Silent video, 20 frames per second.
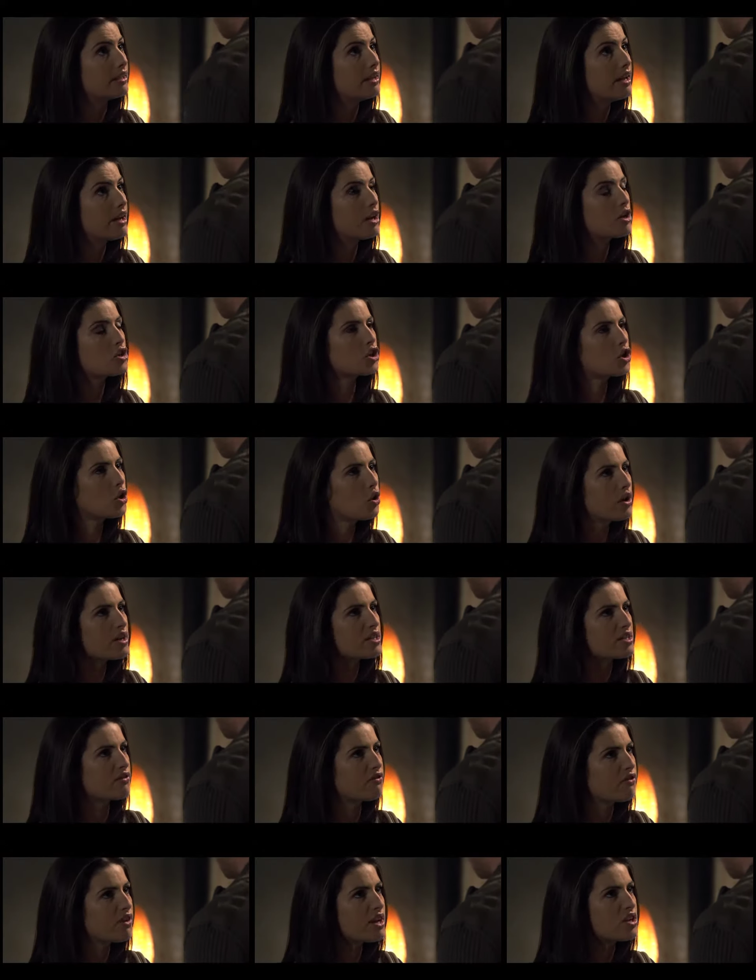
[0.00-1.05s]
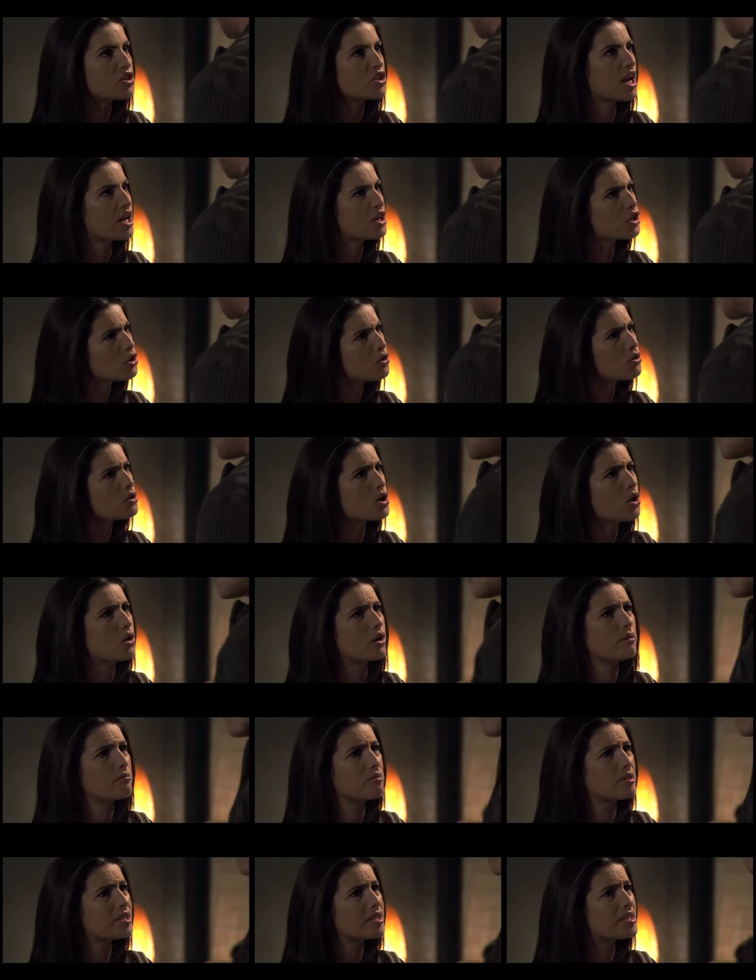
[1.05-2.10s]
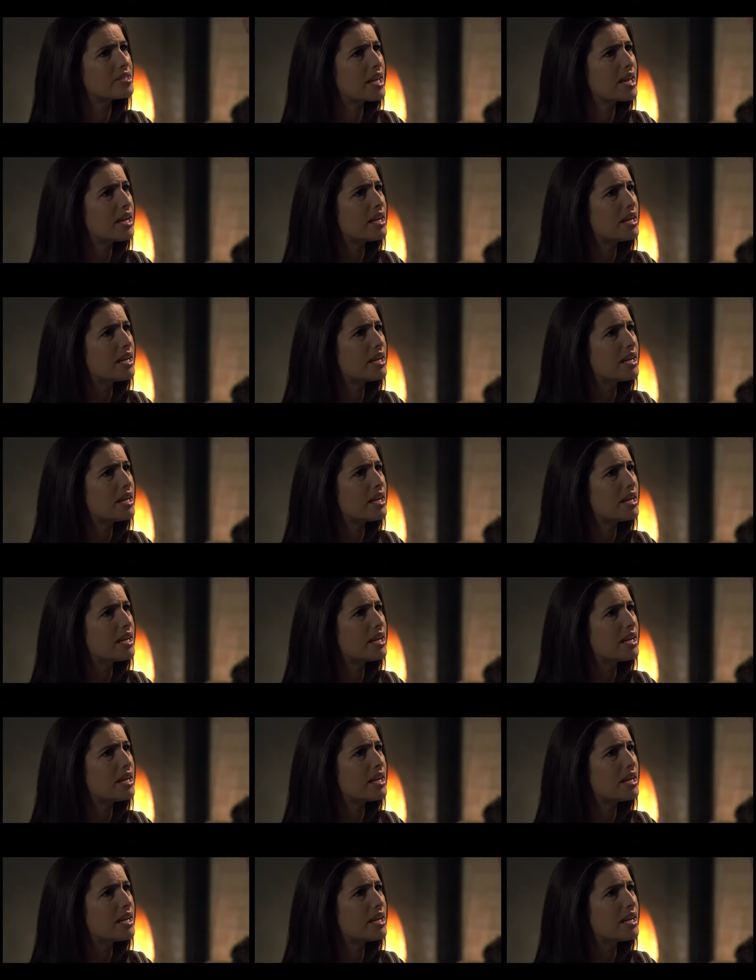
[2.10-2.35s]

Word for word: Because according to VJ, you told him not to say